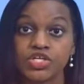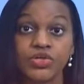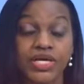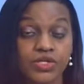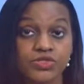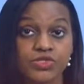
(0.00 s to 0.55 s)
You
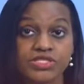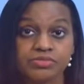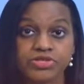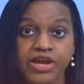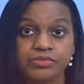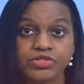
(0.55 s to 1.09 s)
can also
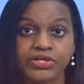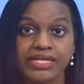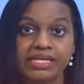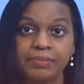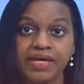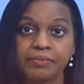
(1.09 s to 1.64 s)
subscribe to our
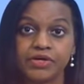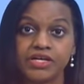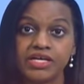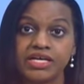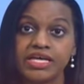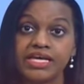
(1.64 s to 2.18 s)
e-paper,
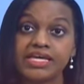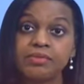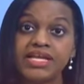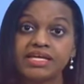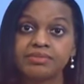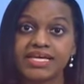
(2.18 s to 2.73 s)

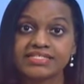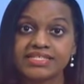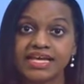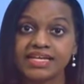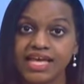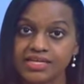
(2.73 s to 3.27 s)
email updates,
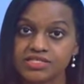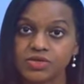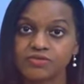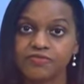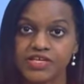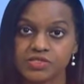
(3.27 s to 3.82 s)
and like us
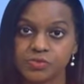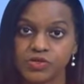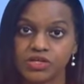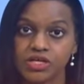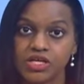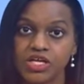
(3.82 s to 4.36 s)
on
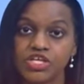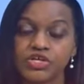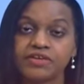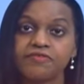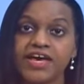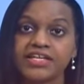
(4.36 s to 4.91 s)
Facebook. You
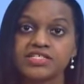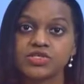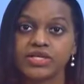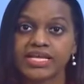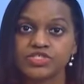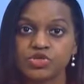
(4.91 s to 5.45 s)
can find us
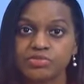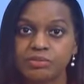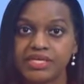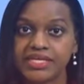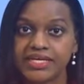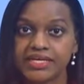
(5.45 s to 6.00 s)
on Izumi
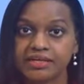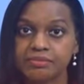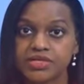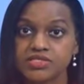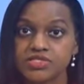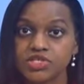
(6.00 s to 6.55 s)
Media in
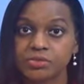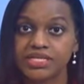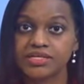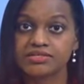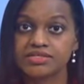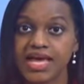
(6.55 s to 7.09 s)
bus
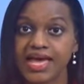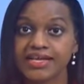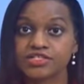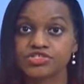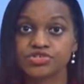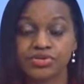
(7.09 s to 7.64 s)
terminals
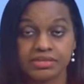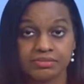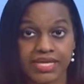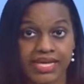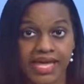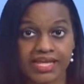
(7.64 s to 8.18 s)
and
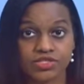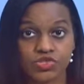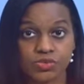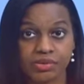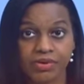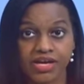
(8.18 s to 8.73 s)
Screenplay at
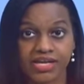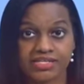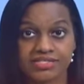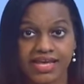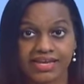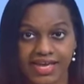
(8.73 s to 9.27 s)

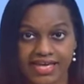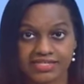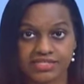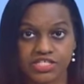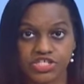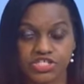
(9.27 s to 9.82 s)
supermarkets and gas
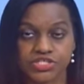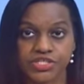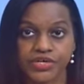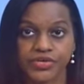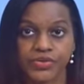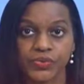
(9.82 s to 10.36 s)
stations
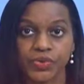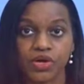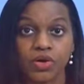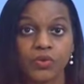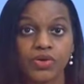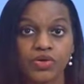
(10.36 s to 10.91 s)
near you.
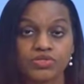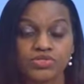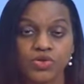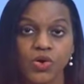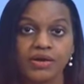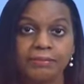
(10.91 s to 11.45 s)
We're
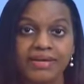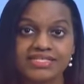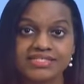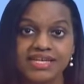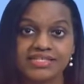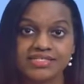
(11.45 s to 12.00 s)
also on
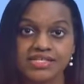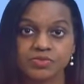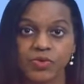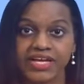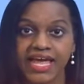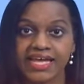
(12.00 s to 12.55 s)
Mix
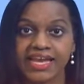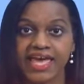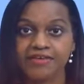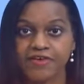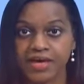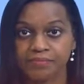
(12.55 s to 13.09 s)
96.9
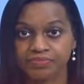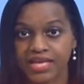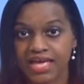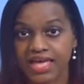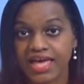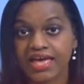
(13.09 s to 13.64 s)
FM.
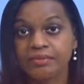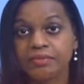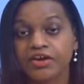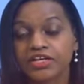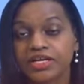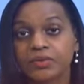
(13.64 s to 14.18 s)
I am
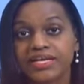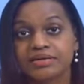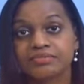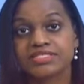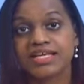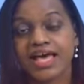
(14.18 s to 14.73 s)
Marie-Claire
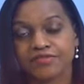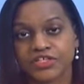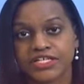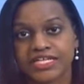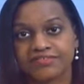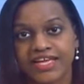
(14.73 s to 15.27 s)
Williams. Have a
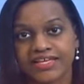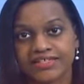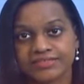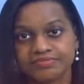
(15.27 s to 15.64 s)
good evening.